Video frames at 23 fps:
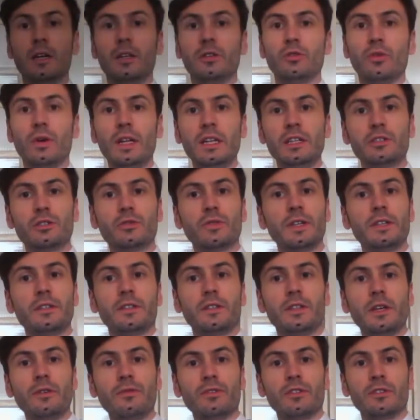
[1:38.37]
To illustrate the
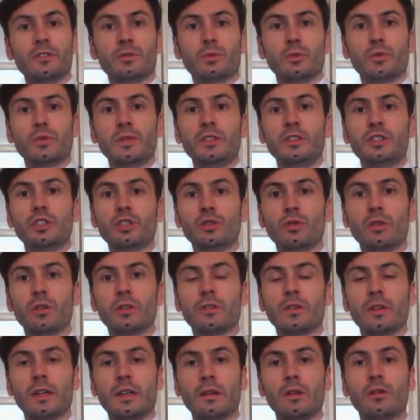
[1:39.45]
difference between
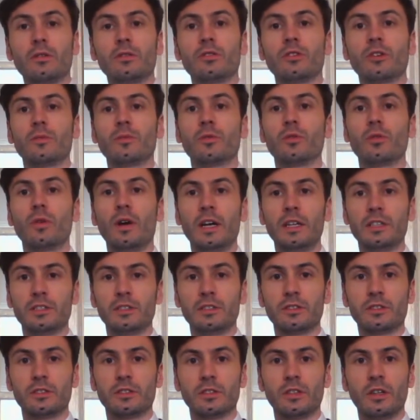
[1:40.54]
short and long-term
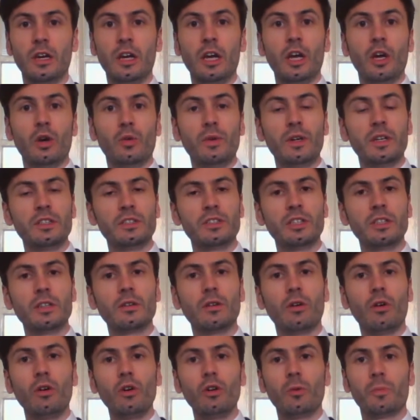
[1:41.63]
horizons, we
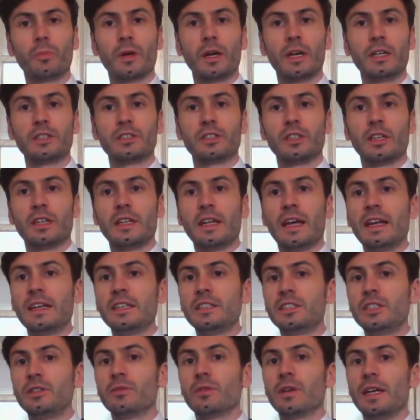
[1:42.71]
consider oil price and
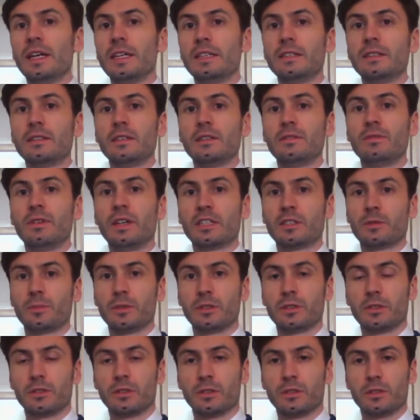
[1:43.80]
energy-related
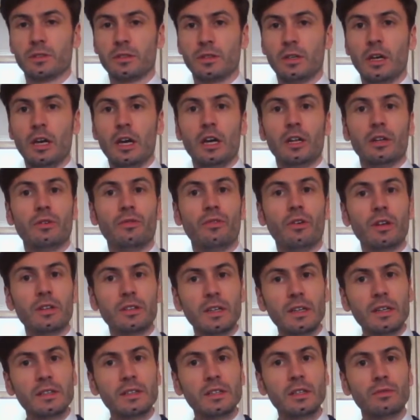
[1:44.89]
investments. The
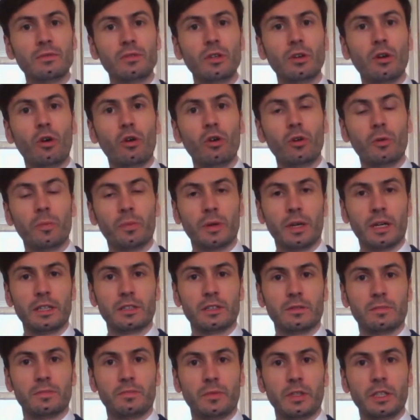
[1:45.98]
volatility of the oil
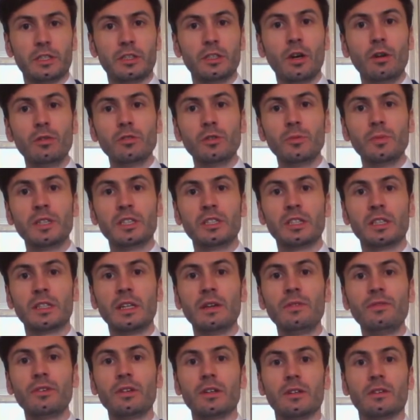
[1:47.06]
price is known to be
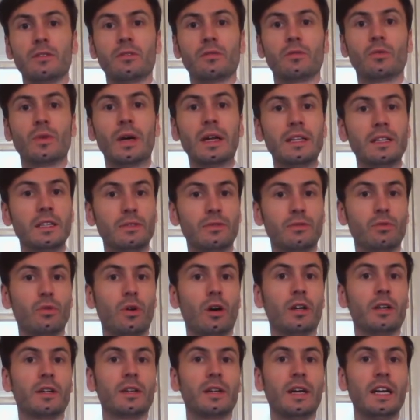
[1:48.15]
significant relative to
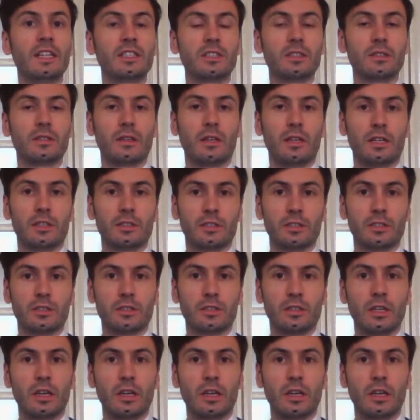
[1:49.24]
other asset classes,